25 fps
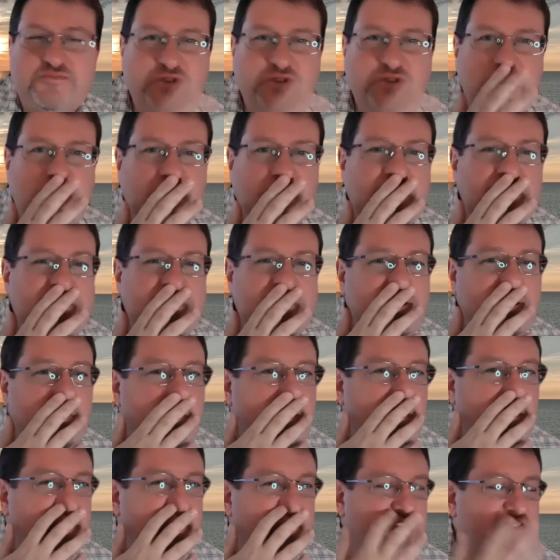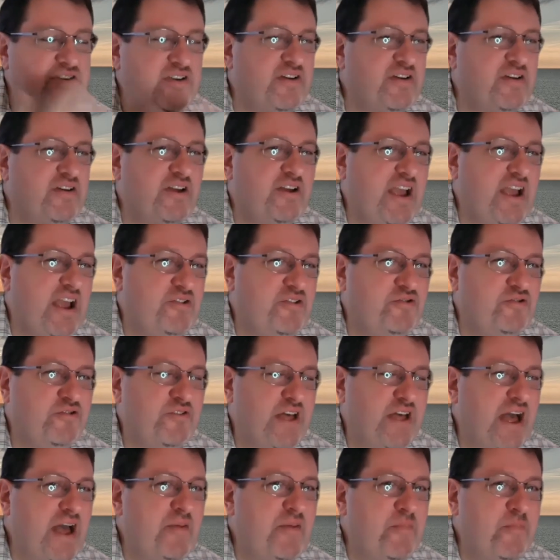So I'll give you a moment to answer
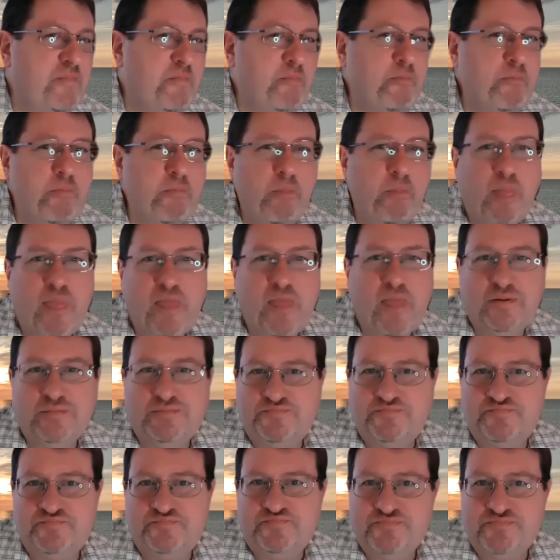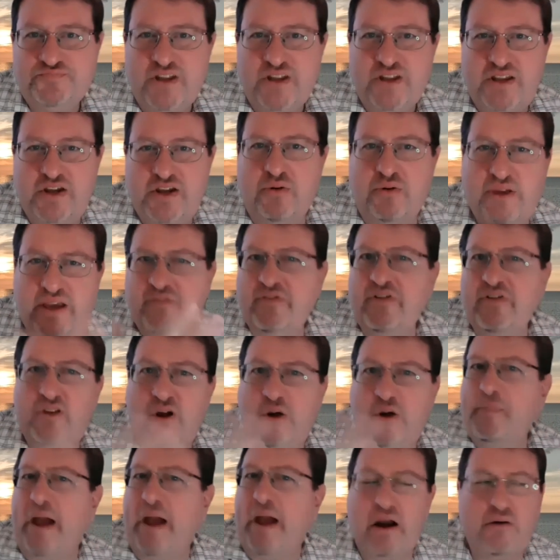that. You know, given
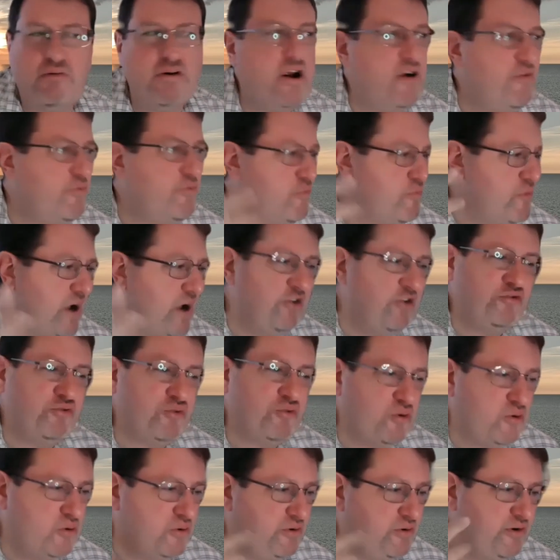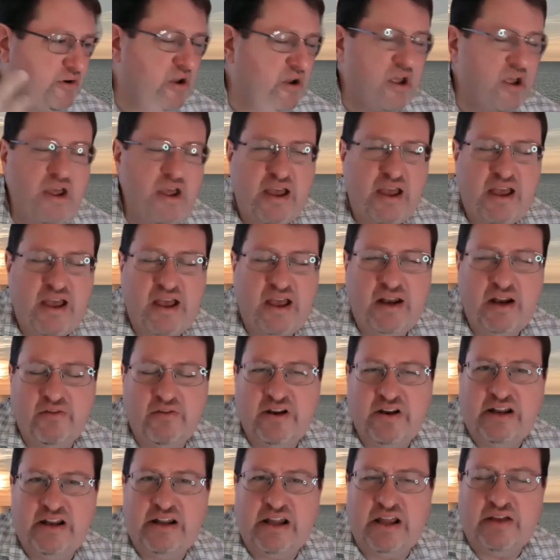their background from high school and
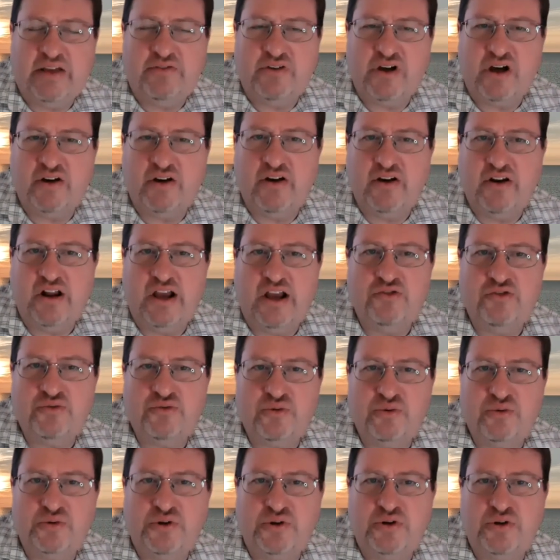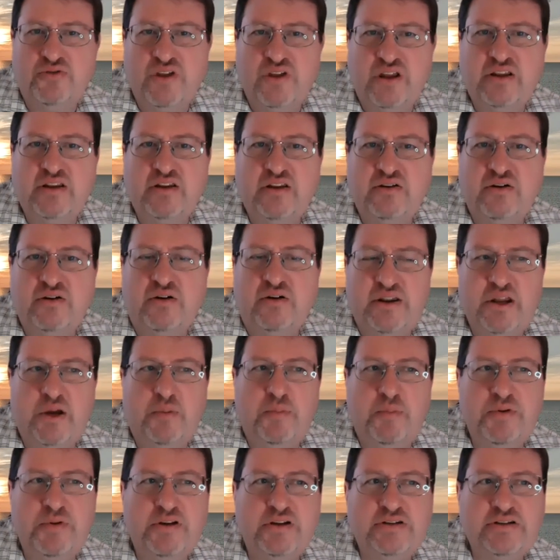everything they've done in high school, do you think that they'll end
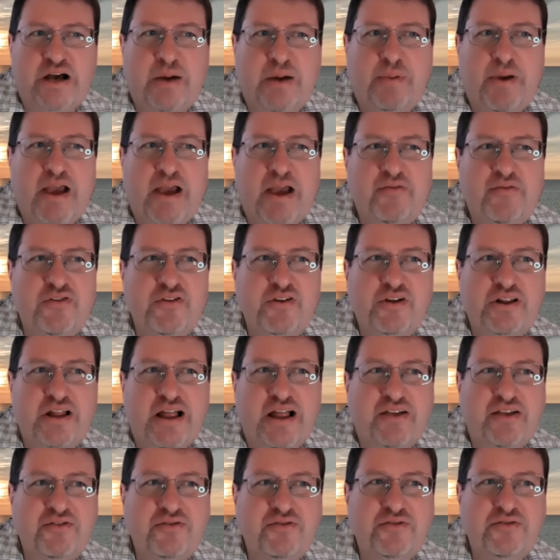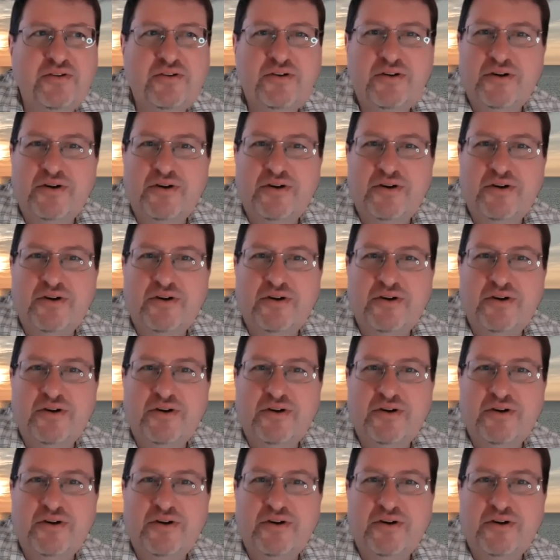up in the top half of the class?